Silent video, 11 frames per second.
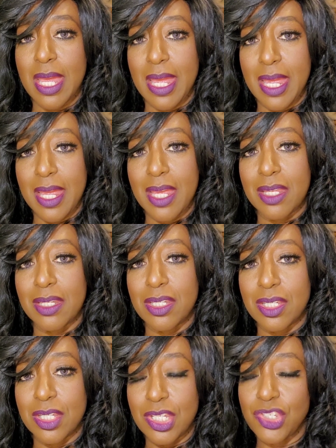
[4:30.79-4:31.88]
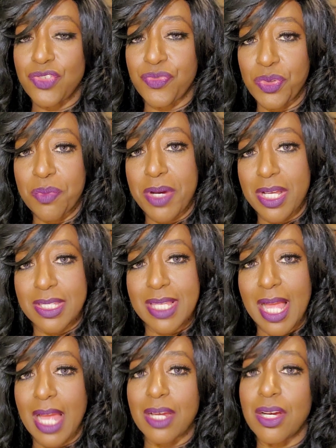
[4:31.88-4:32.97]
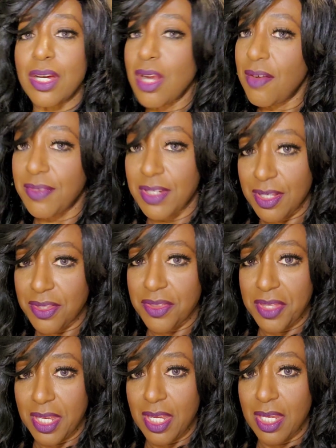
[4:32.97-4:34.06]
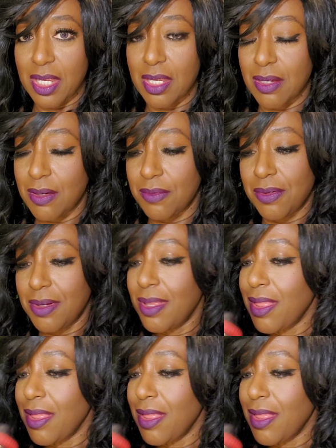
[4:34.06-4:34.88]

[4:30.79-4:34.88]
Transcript: and each few months I cut off another thing. Hold on.